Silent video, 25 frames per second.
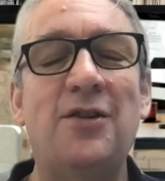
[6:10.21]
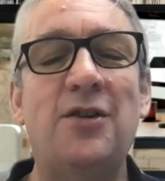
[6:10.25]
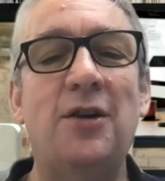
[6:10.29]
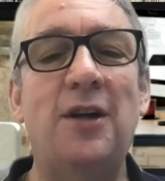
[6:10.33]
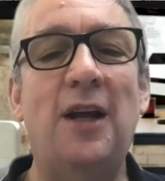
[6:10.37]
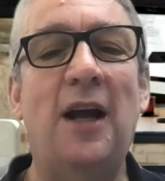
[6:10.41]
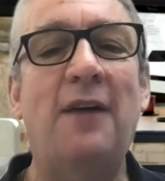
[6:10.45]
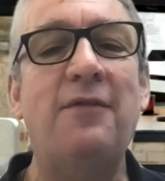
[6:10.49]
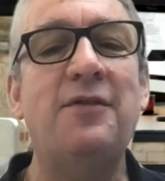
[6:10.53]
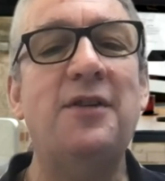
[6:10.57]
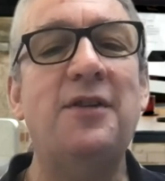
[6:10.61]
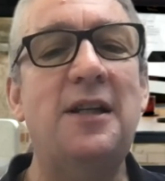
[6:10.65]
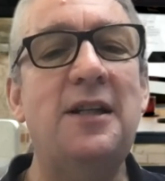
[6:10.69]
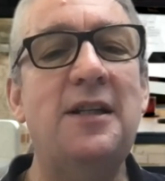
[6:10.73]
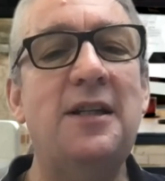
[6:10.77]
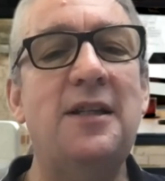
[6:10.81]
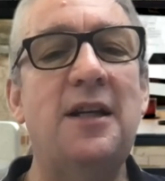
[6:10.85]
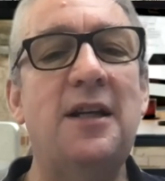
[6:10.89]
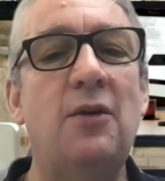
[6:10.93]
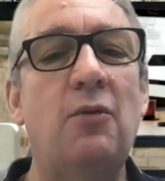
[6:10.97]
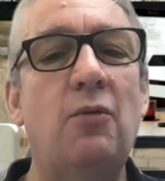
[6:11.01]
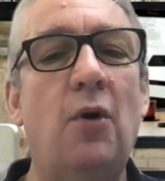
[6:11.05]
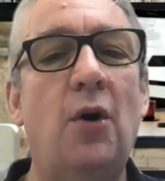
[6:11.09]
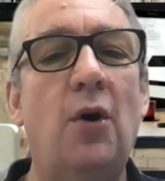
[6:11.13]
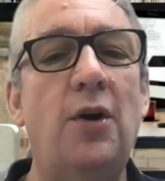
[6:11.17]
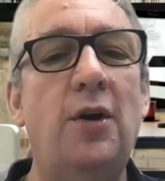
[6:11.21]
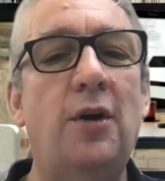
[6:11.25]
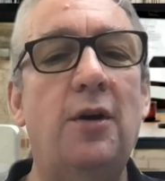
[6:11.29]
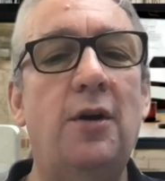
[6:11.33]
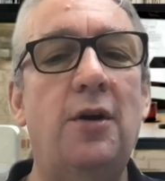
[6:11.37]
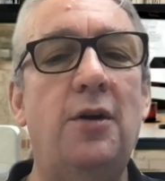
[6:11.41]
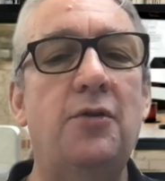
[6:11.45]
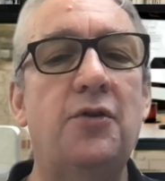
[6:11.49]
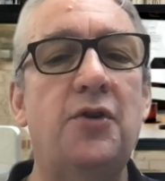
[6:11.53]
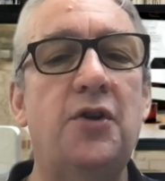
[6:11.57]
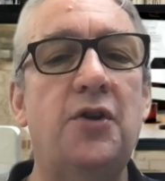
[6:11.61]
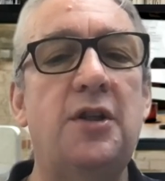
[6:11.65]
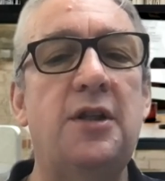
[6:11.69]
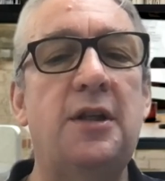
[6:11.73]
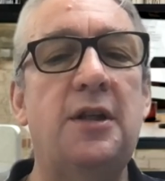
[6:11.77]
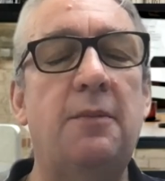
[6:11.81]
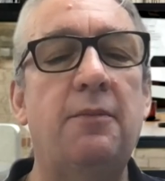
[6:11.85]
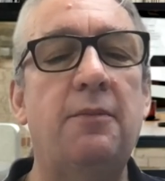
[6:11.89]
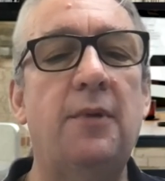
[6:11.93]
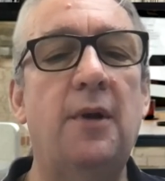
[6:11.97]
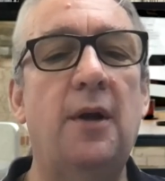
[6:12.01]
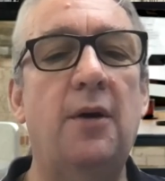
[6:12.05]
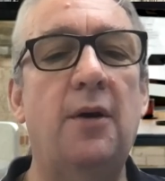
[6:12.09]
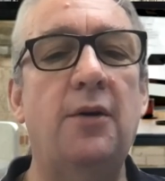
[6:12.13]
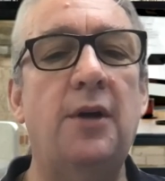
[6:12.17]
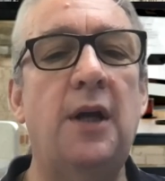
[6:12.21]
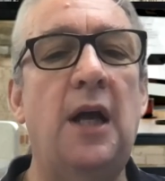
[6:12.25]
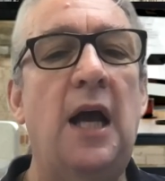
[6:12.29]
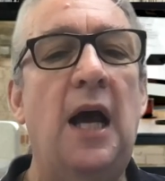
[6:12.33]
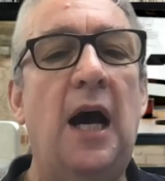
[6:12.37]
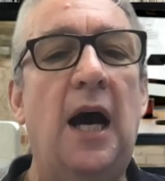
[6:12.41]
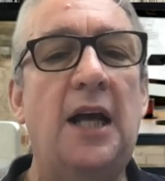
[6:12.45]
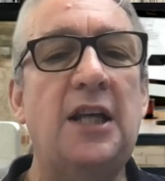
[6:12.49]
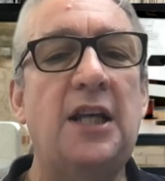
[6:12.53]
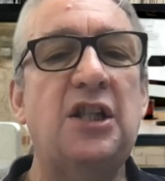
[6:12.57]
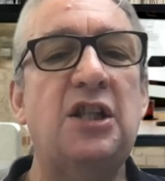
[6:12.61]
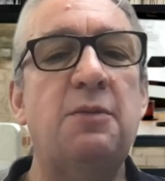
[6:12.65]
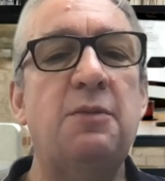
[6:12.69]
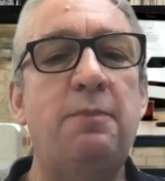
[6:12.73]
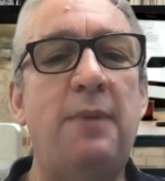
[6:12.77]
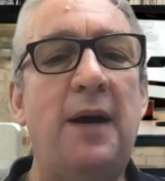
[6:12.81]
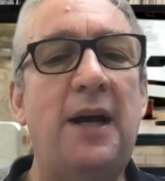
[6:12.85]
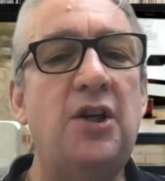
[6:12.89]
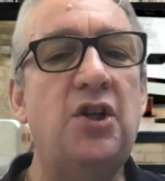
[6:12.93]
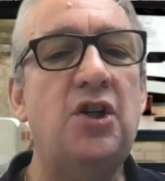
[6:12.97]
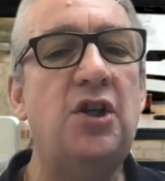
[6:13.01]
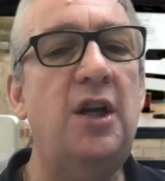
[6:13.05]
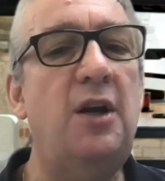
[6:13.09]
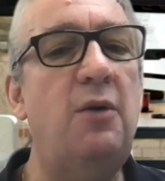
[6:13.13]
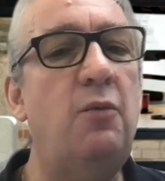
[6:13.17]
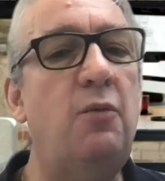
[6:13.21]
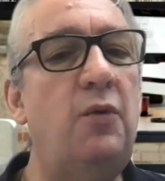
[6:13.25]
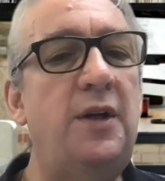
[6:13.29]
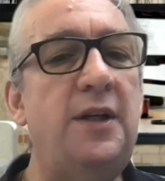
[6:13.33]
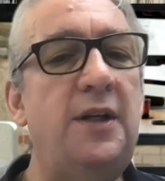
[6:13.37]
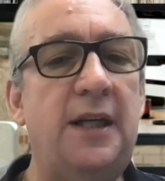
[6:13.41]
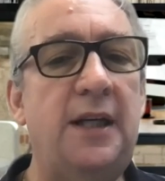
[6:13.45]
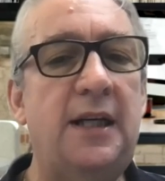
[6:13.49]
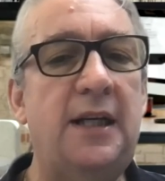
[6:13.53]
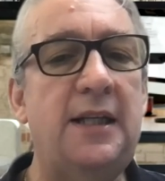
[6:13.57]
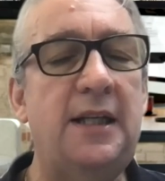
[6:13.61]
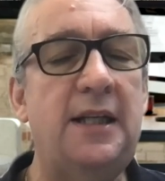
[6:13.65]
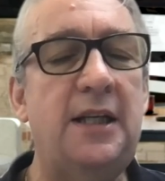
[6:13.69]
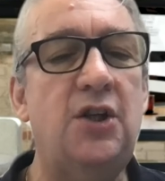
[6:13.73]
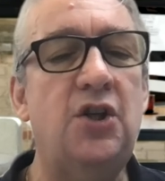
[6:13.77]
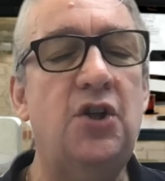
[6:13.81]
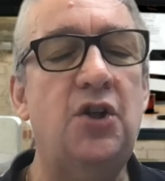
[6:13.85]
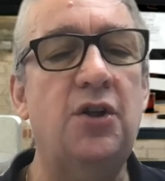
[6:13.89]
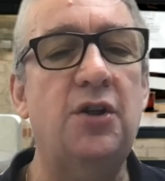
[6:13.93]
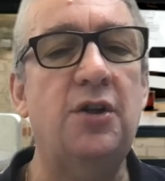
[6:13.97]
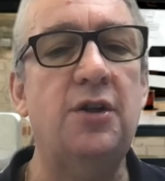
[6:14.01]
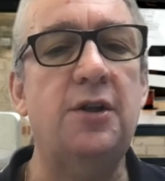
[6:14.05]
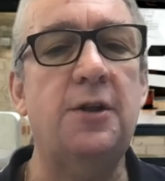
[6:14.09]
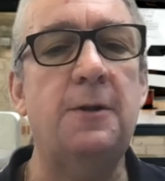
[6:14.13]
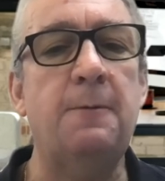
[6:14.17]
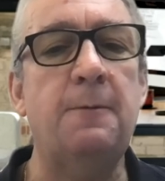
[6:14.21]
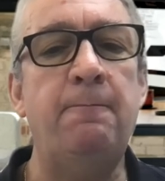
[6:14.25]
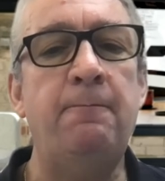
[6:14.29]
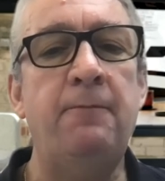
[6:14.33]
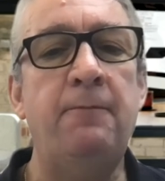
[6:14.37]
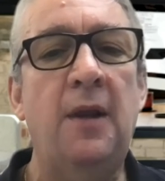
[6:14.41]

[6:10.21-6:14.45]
So you have to consider what you're going to use as a damp load, especially in windy conditions.